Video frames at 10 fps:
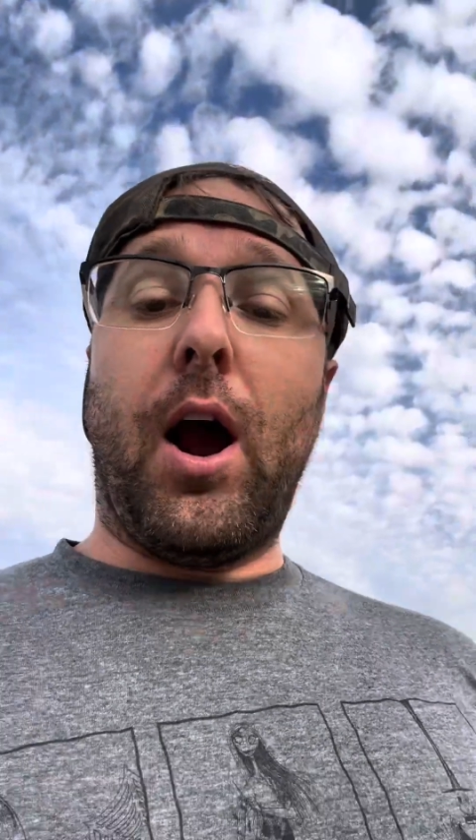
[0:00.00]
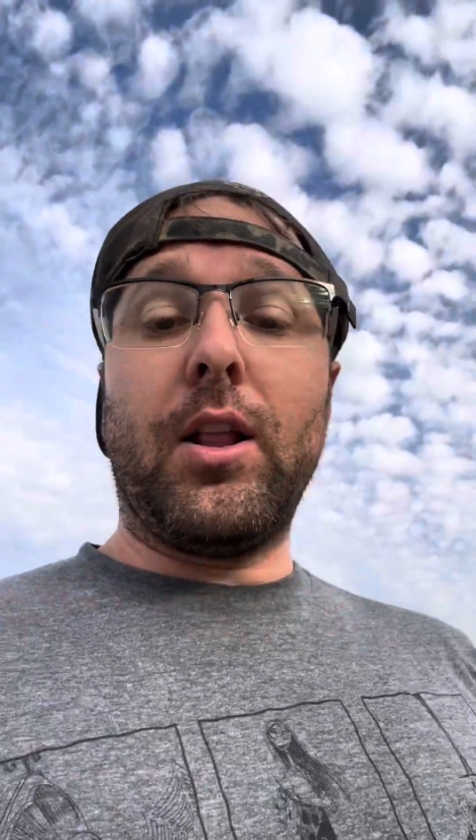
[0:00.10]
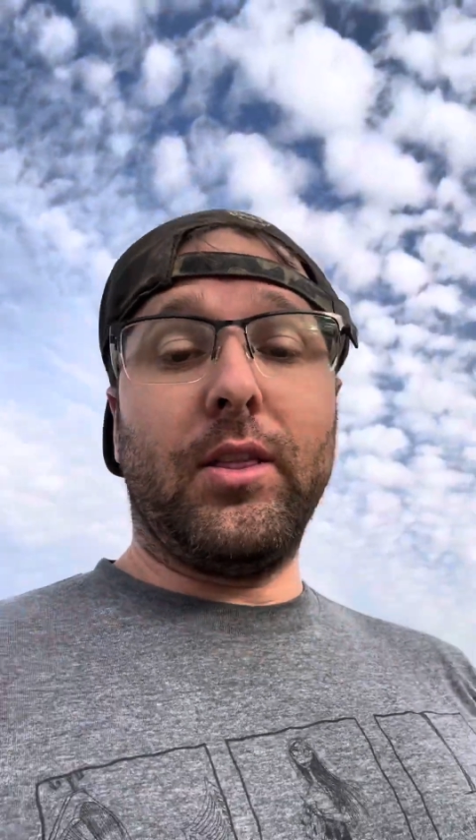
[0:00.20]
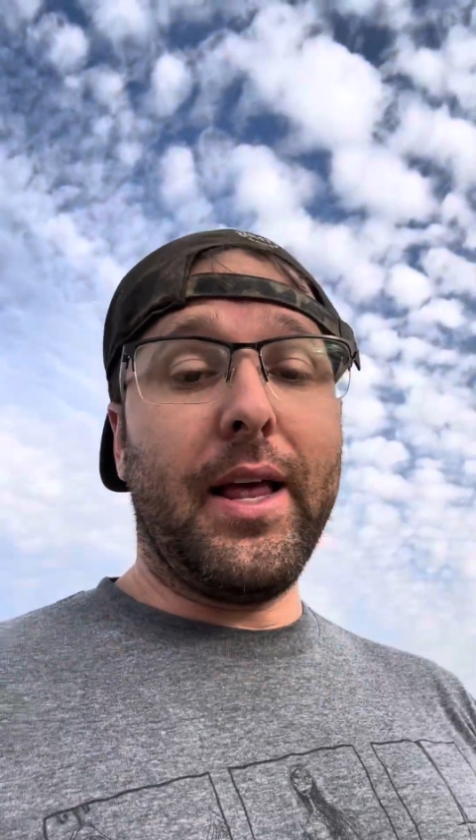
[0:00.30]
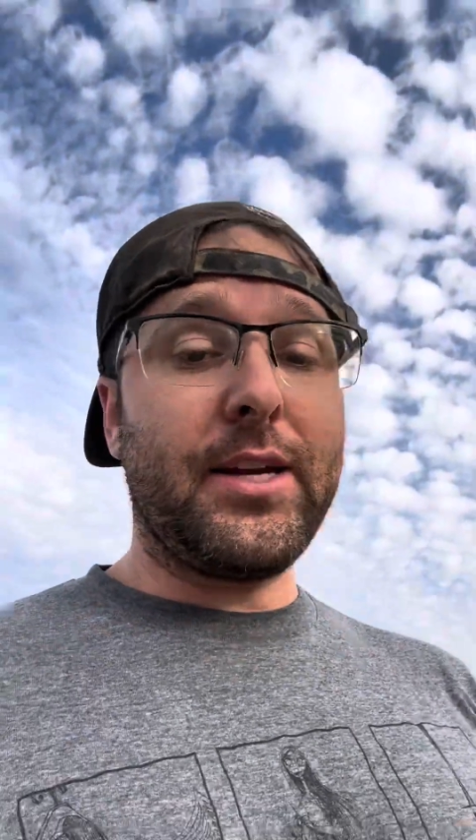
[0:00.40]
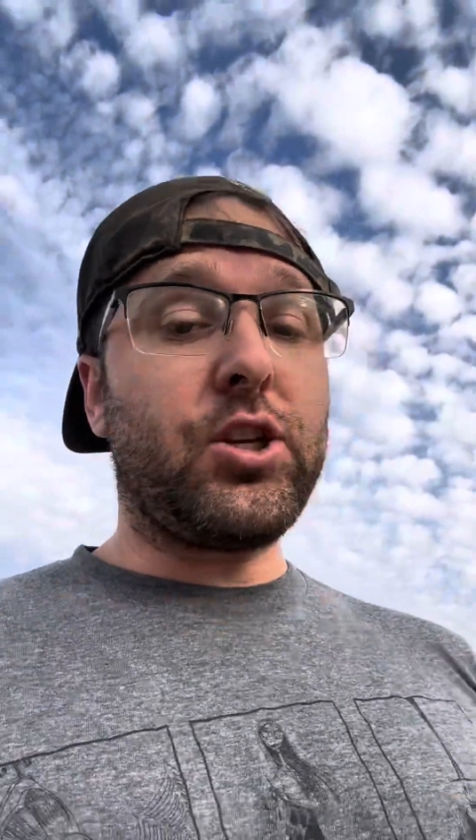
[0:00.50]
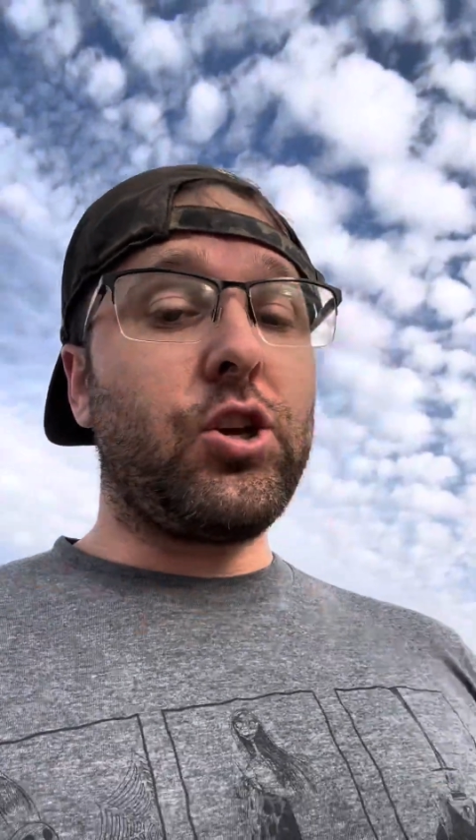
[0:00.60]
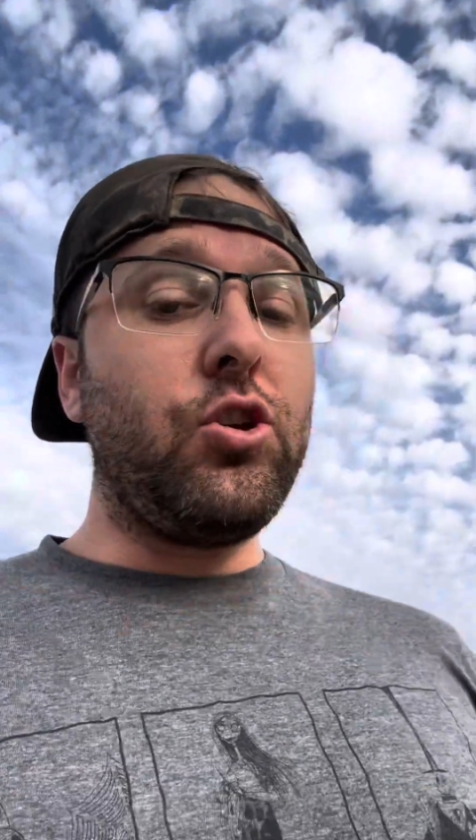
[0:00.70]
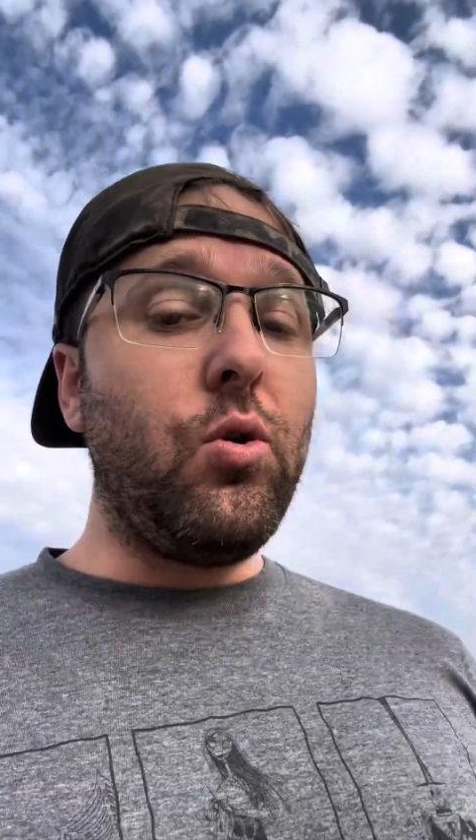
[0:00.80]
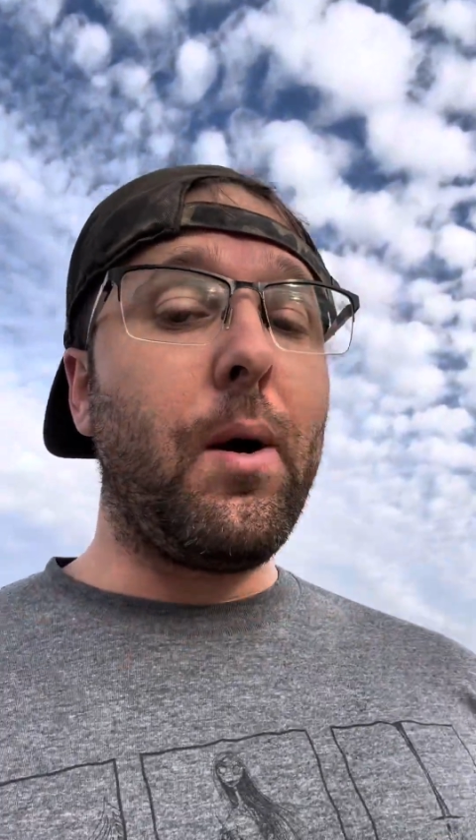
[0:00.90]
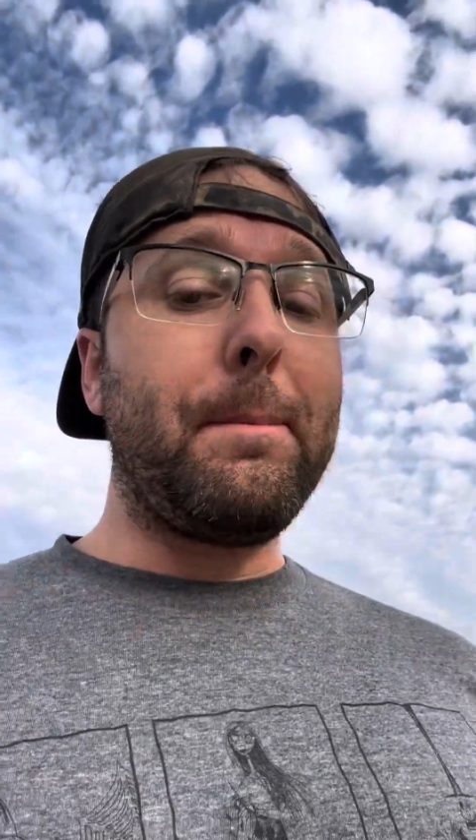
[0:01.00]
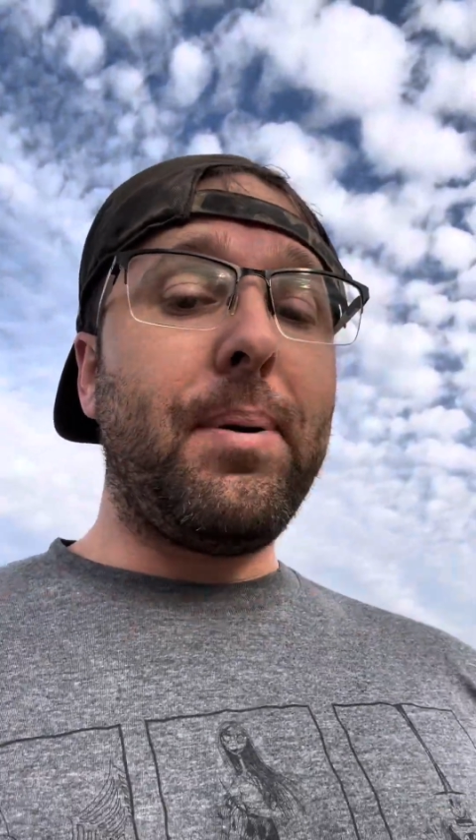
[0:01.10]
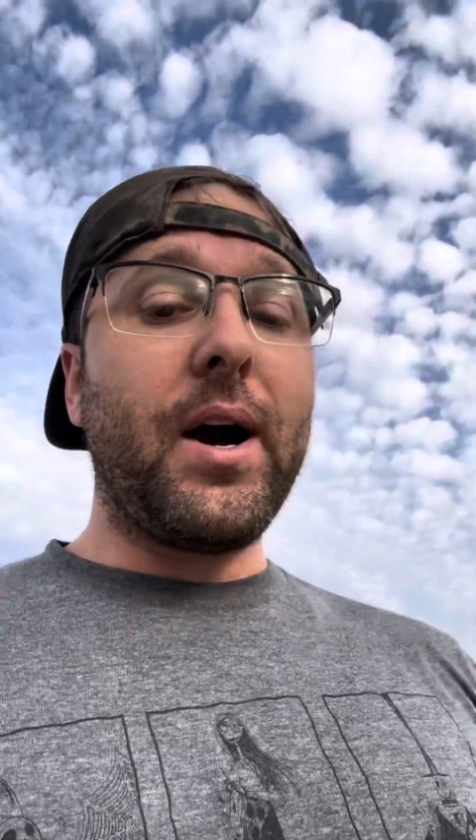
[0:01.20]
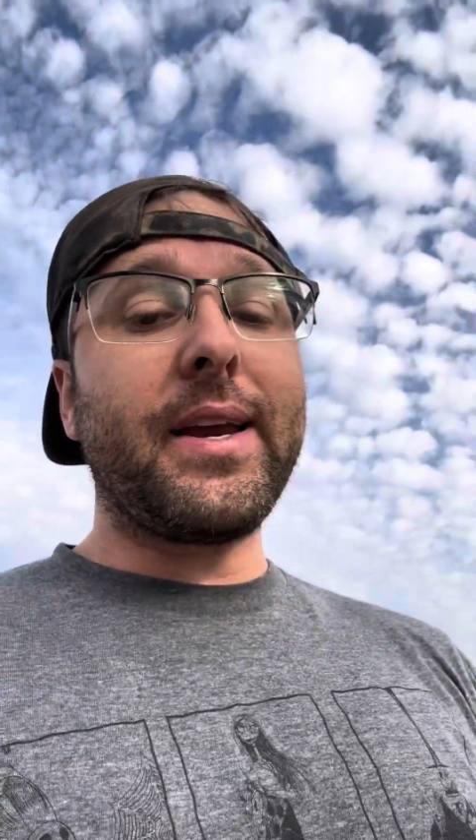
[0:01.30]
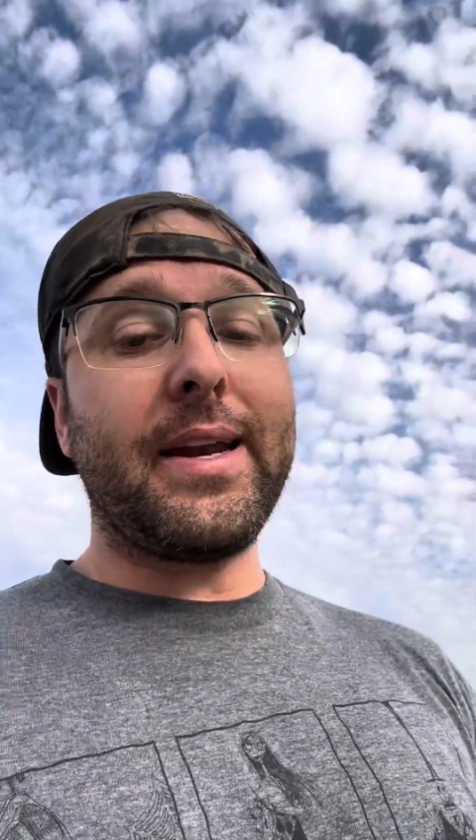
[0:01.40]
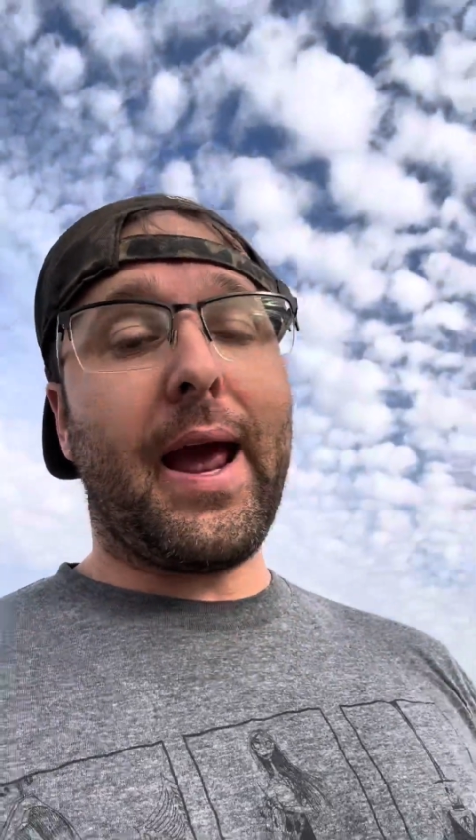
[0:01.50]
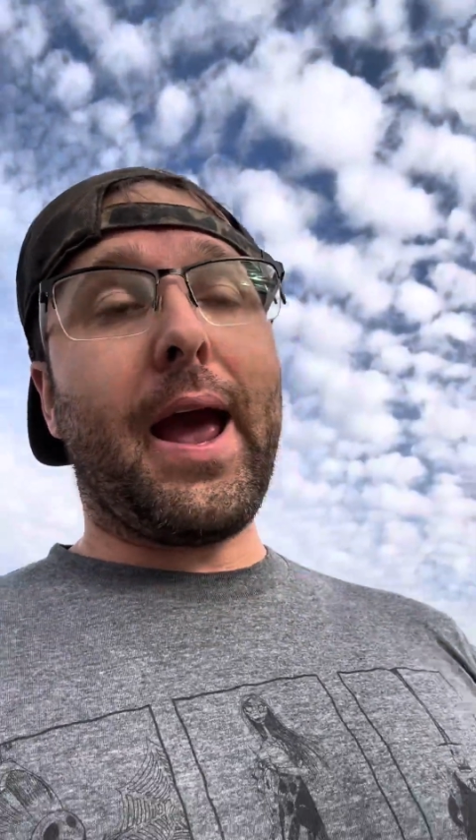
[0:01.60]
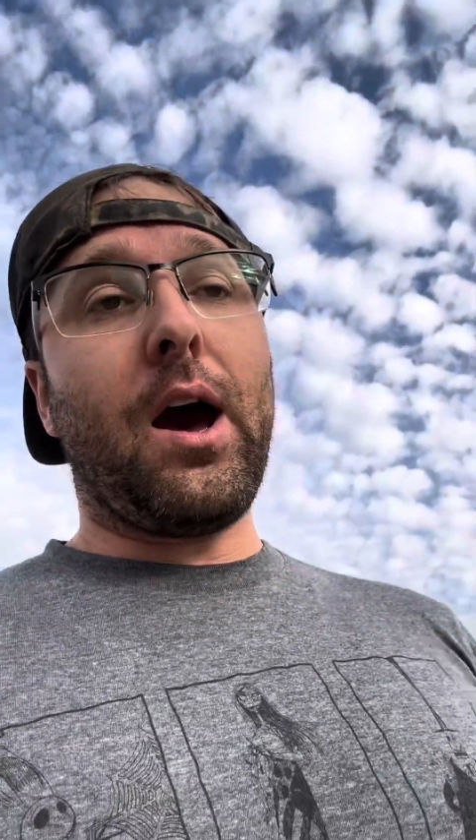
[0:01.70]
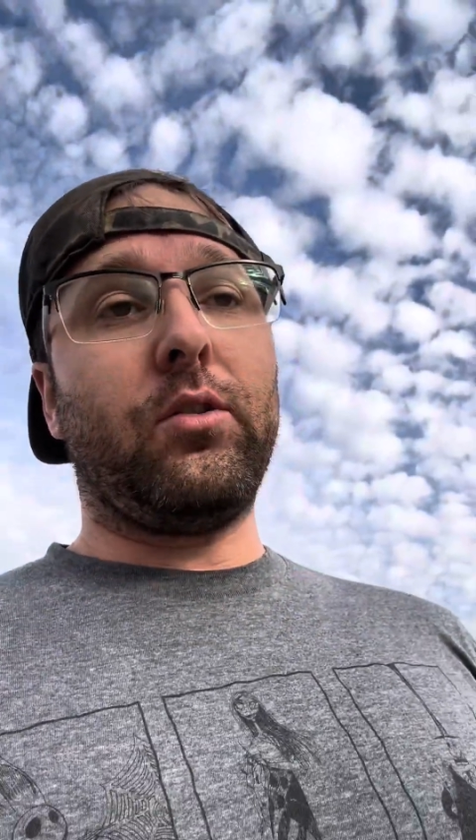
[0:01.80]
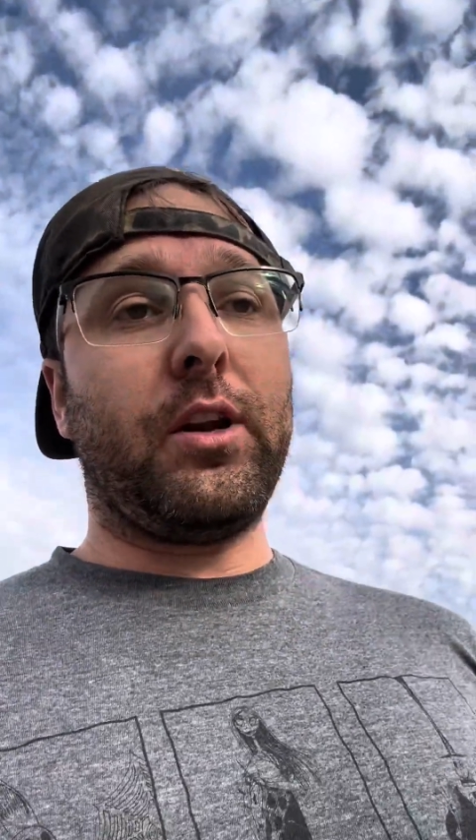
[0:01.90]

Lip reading: unless you are bugging out,